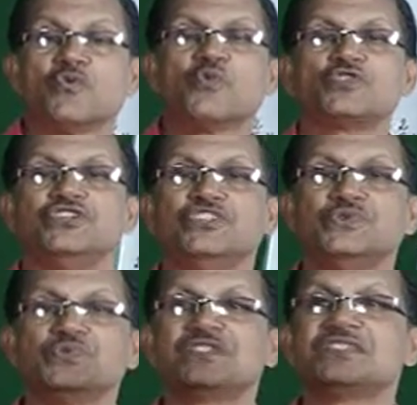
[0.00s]
What did
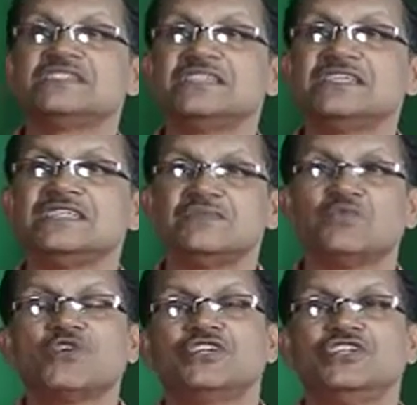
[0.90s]
you see?
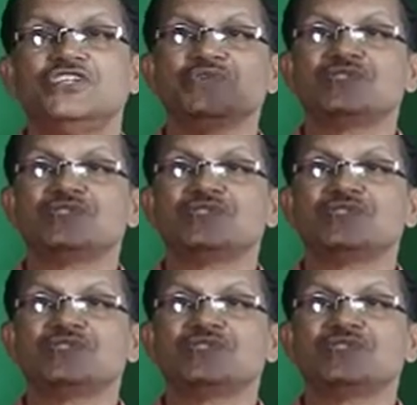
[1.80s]
What did you